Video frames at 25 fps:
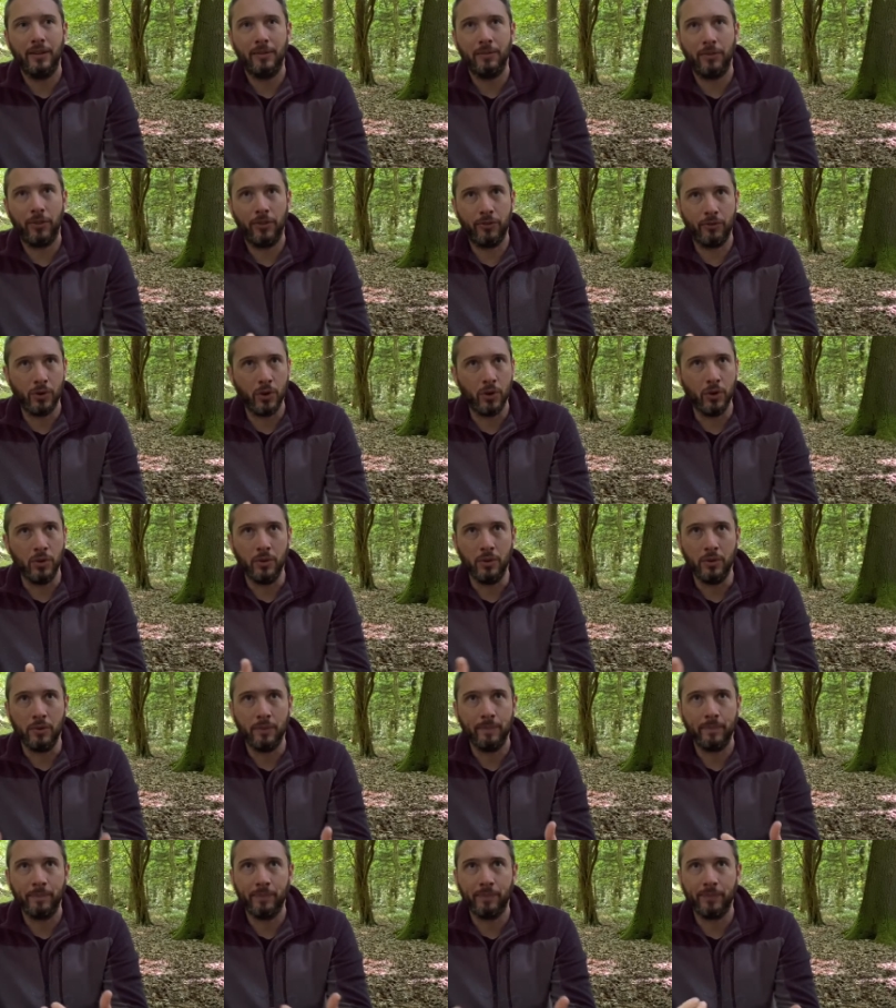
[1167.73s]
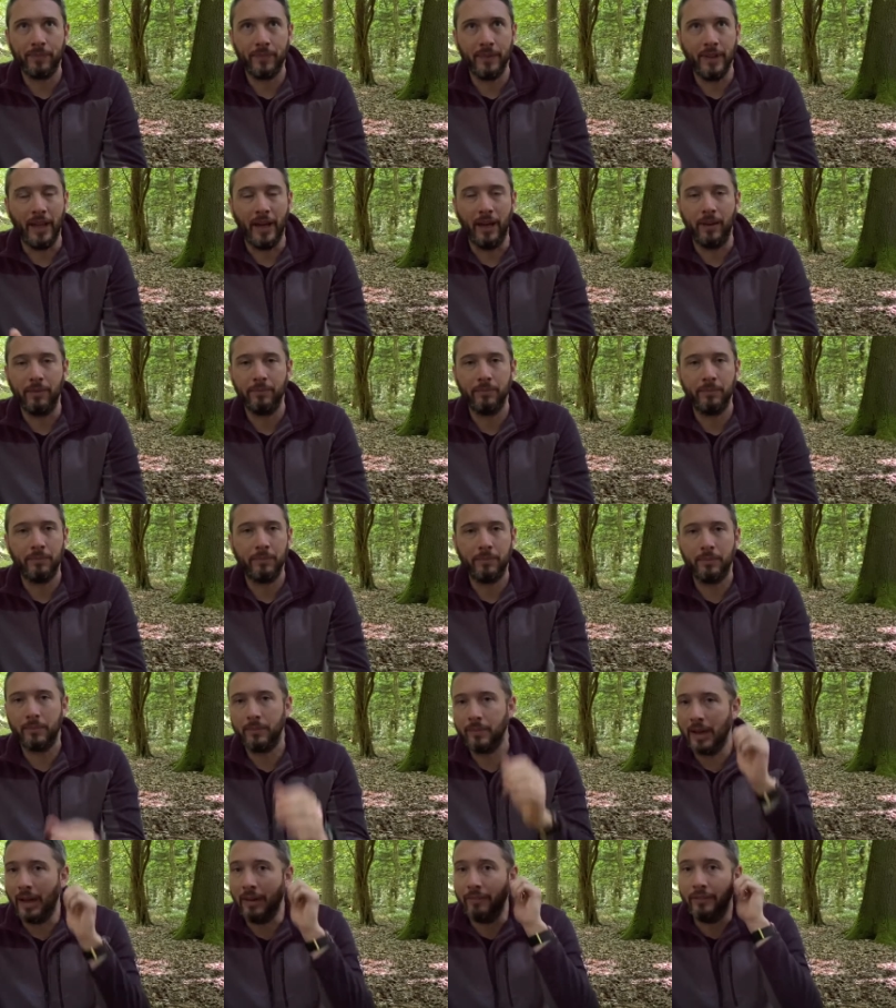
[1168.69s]
through
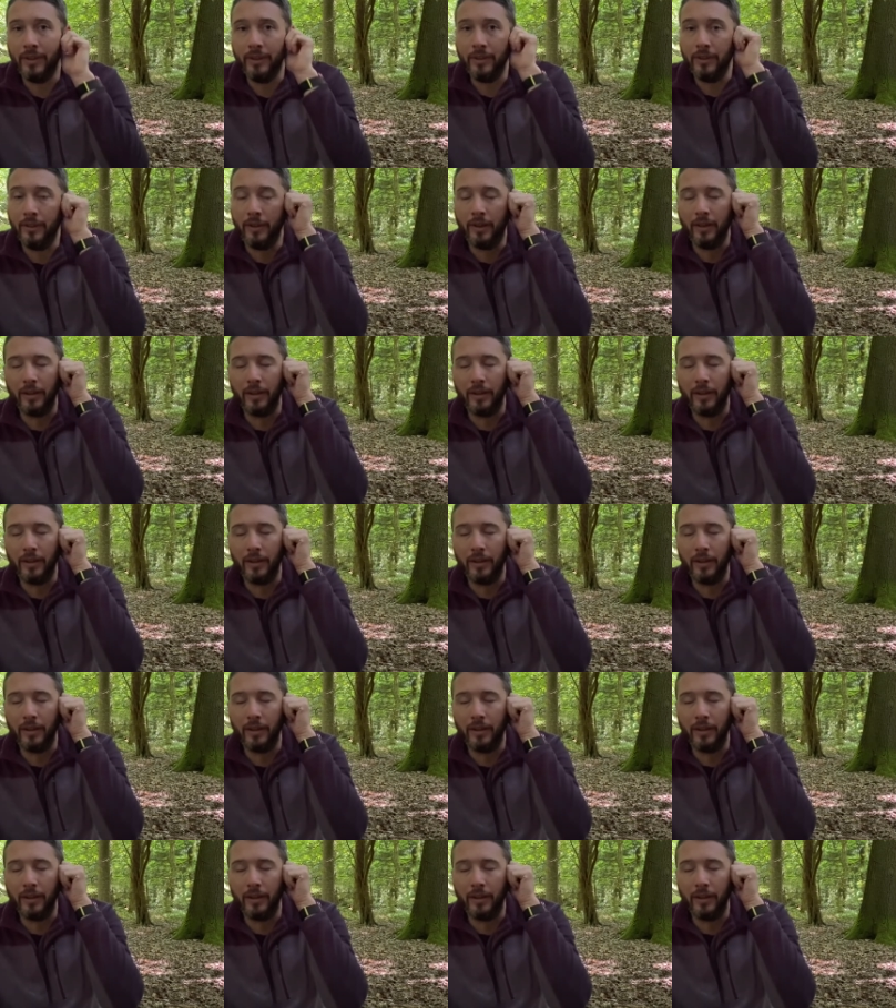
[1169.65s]
having